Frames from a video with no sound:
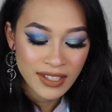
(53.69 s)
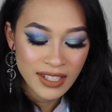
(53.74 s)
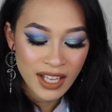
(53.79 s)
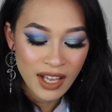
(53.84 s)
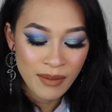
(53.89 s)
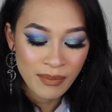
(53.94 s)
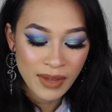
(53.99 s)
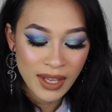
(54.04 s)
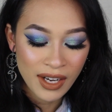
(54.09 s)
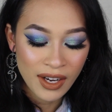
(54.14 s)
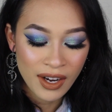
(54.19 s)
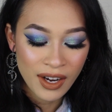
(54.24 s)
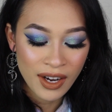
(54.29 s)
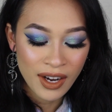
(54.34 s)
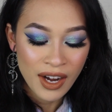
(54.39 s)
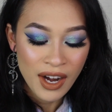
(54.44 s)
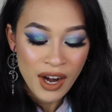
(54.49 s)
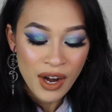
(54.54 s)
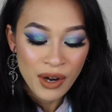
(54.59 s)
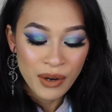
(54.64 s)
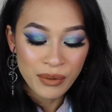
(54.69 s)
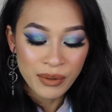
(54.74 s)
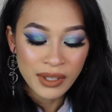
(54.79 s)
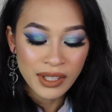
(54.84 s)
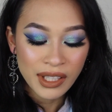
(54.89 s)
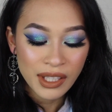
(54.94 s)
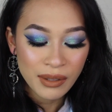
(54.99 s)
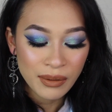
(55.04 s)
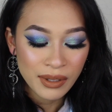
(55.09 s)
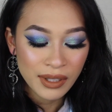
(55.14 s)
some that are
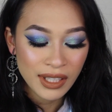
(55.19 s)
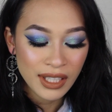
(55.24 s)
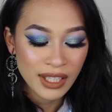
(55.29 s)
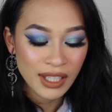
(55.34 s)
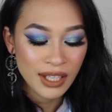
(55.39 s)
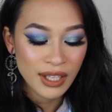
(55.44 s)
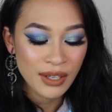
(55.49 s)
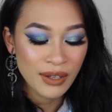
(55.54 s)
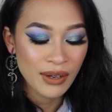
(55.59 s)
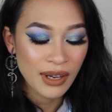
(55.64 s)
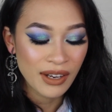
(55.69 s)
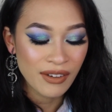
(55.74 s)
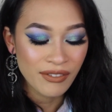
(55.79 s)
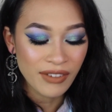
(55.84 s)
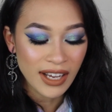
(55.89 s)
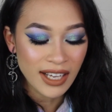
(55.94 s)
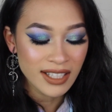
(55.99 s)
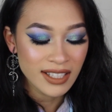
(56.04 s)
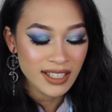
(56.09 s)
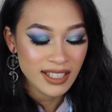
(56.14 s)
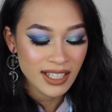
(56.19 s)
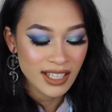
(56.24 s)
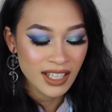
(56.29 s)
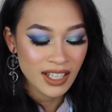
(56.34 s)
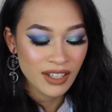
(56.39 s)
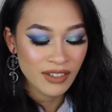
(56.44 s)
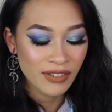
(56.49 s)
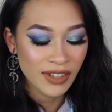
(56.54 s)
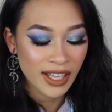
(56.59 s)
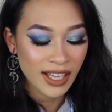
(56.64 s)
really, really cute and
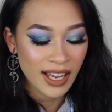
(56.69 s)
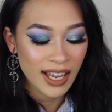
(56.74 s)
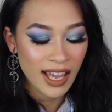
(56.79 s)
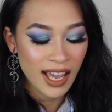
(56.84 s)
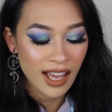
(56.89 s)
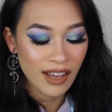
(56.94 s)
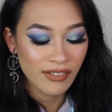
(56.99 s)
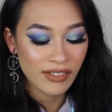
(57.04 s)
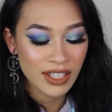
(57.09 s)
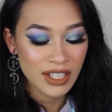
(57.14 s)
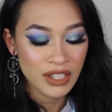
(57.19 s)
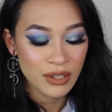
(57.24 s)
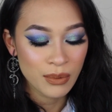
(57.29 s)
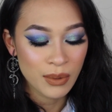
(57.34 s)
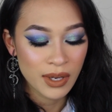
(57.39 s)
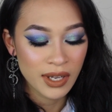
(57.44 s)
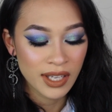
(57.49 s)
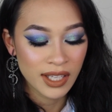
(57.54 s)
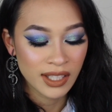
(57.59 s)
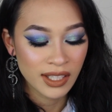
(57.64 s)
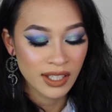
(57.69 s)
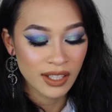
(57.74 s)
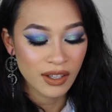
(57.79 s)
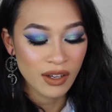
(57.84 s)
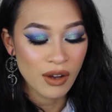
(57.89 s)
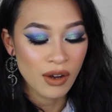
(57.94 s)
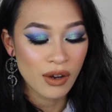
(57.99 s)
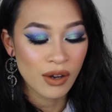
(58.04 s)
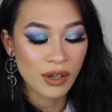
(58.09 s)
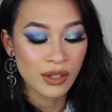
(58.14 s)
festive. Like I have this one
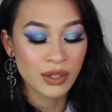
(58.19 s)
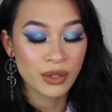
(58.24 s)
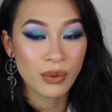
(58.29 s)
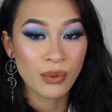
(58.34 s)
called